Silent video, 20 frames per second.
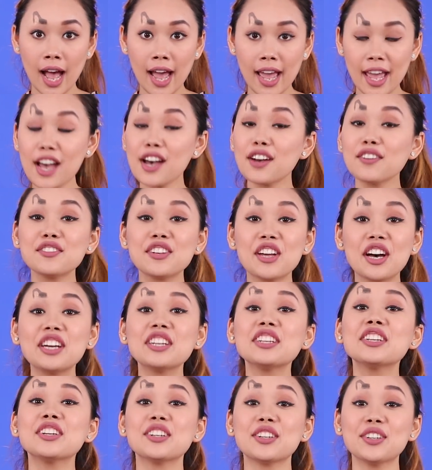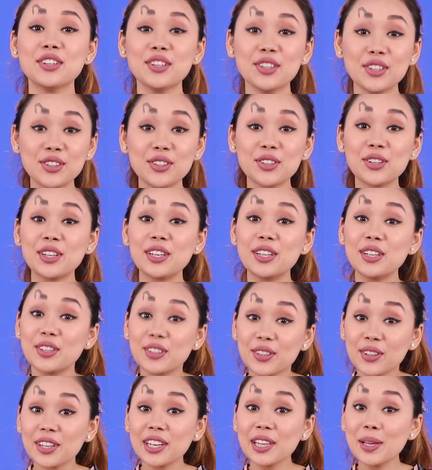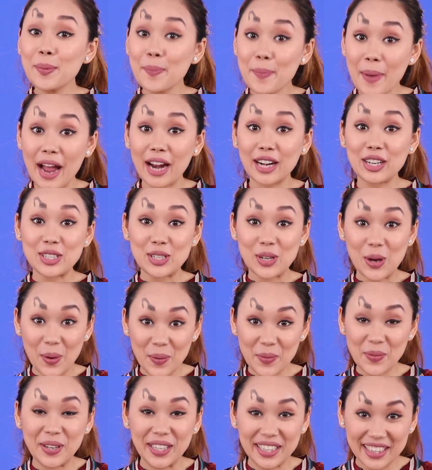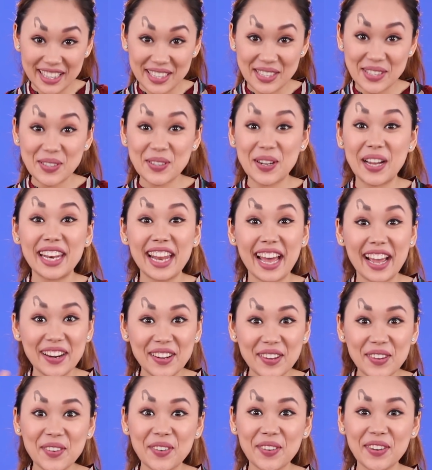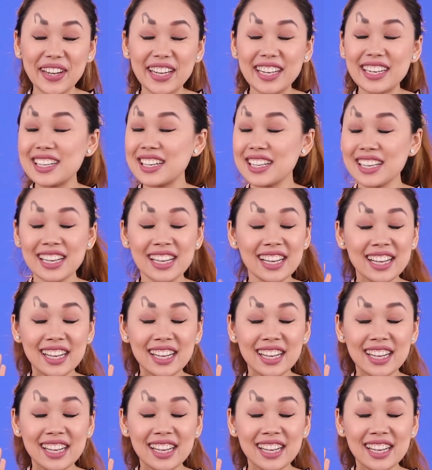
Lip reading: I have done a really bad job with this one. I know it.